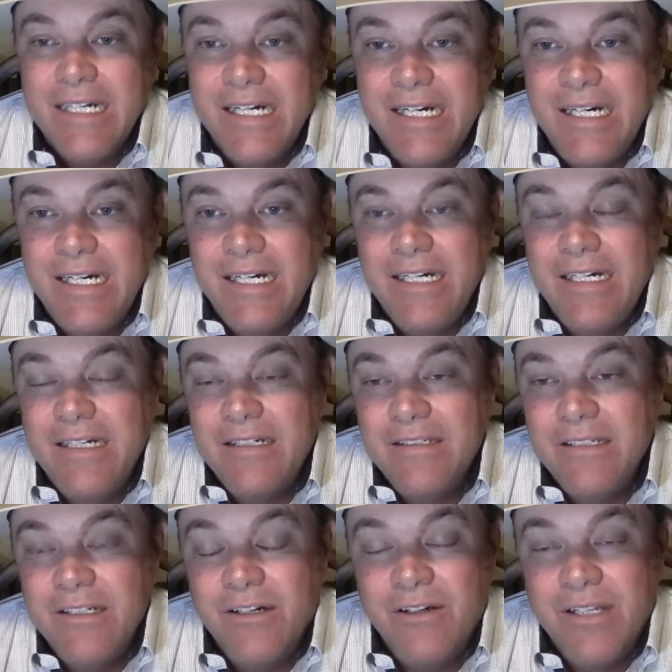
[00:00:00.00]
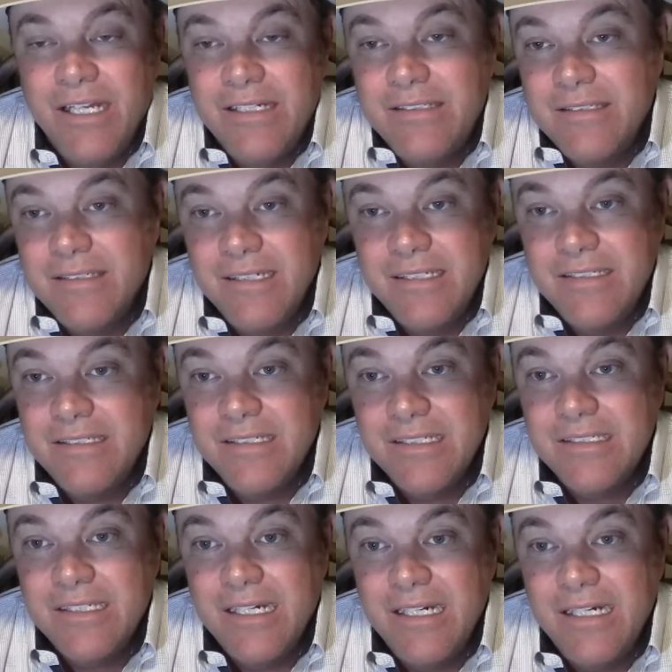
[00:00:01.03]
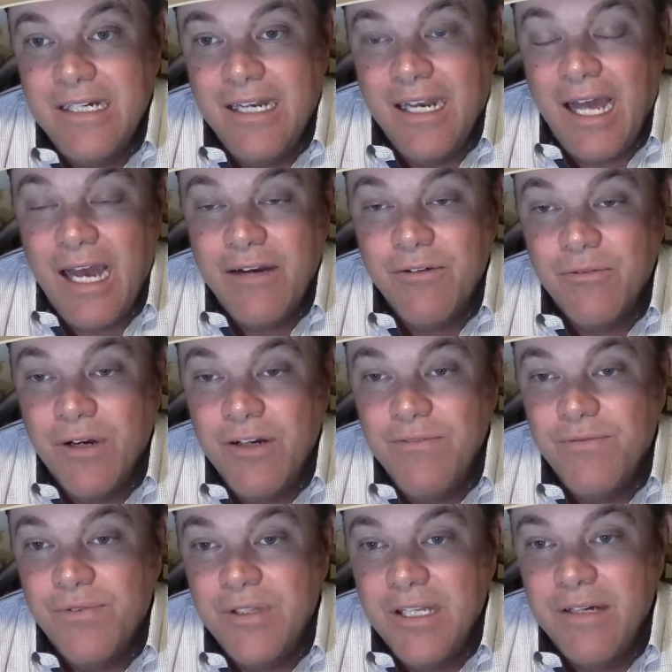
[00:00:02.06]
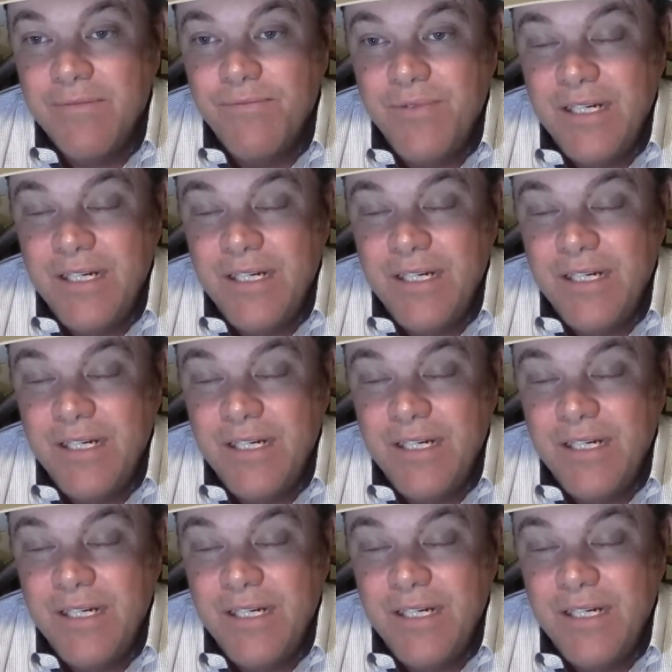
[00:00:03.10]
That's just a light run for them.